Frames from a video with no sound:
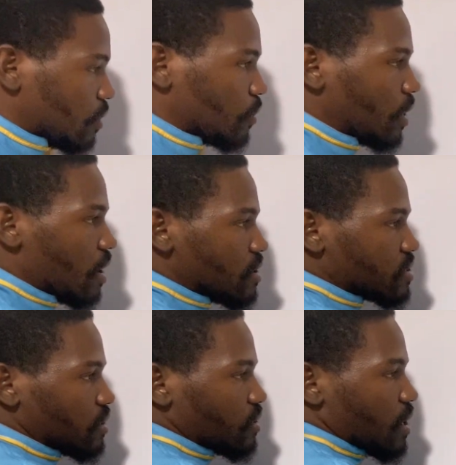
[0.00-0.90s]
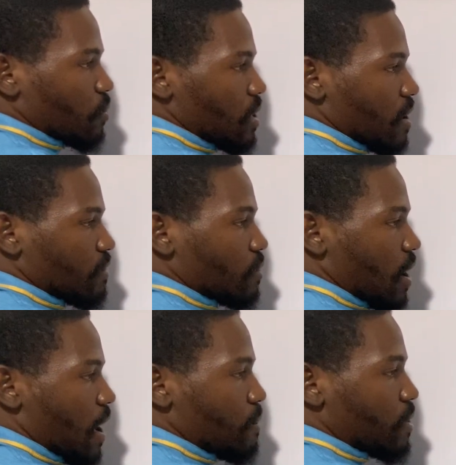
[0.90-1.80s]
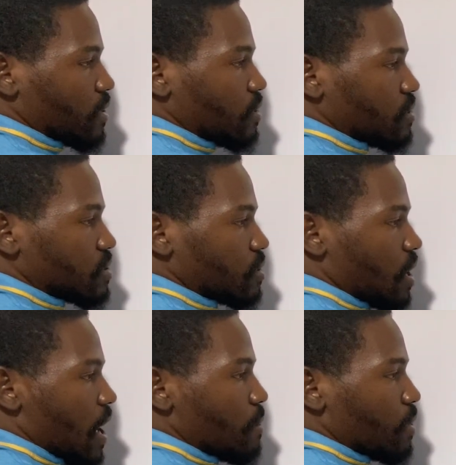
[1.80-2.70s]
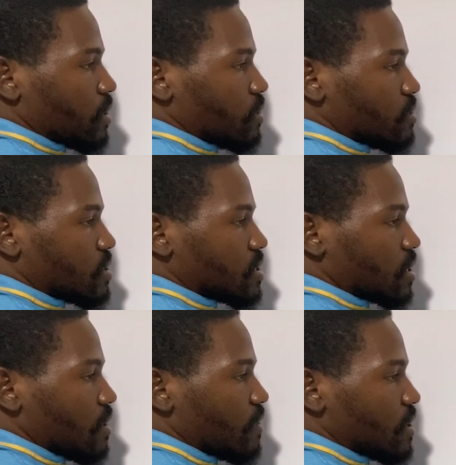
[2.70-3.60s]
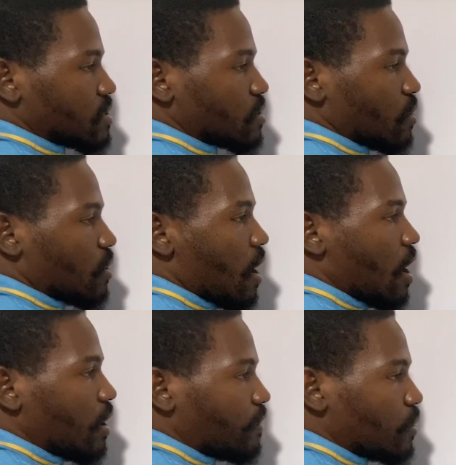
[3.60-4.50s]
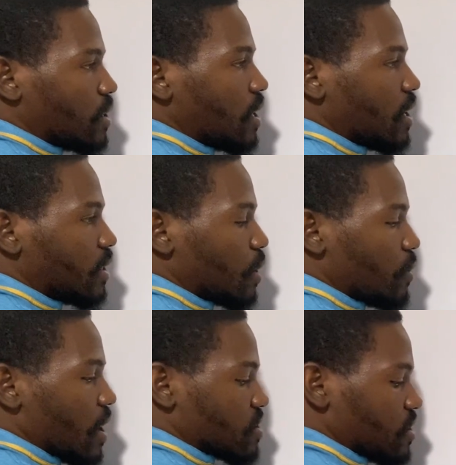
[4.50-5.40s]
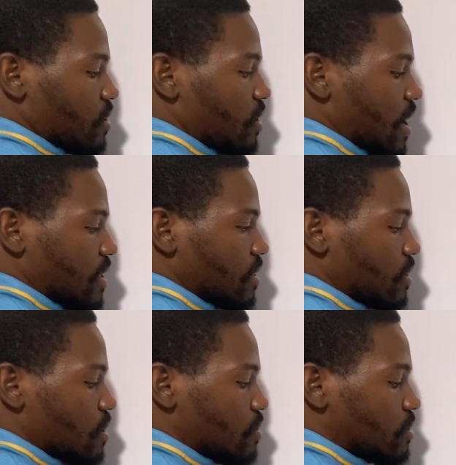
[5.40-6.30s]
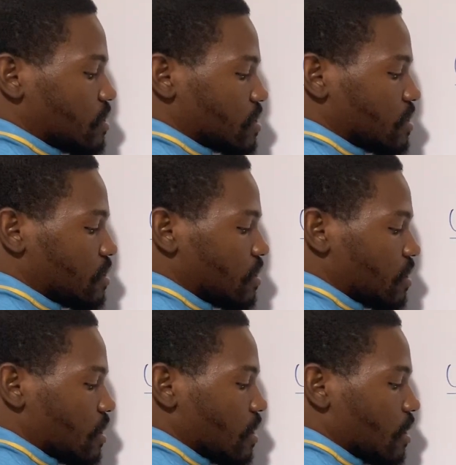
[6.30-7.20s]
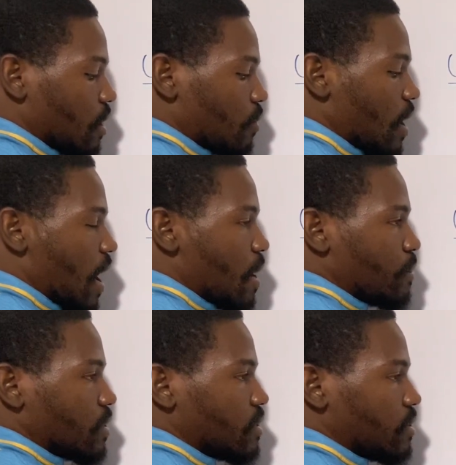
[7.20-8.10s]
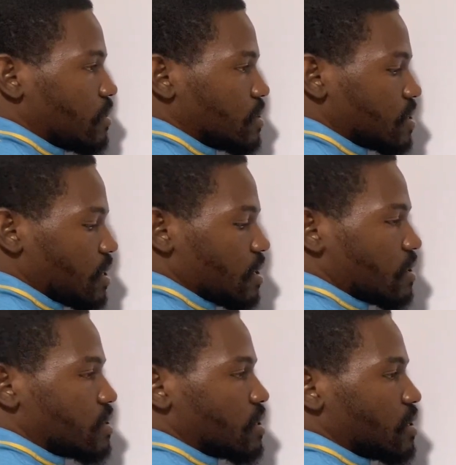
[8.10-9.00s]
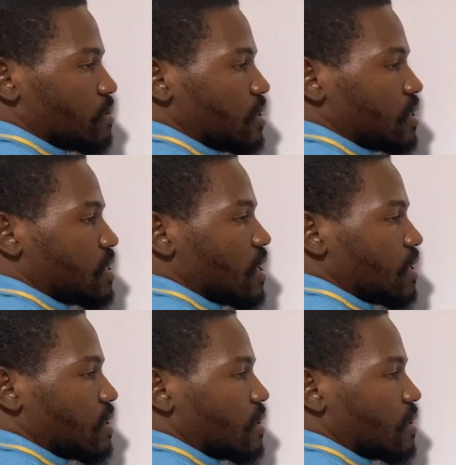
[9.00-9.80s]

We also know that we have our hypotenuse. Our hypotenuse is given. So all of our data, we actually write it down. So our hypotenuse here is going to be 10.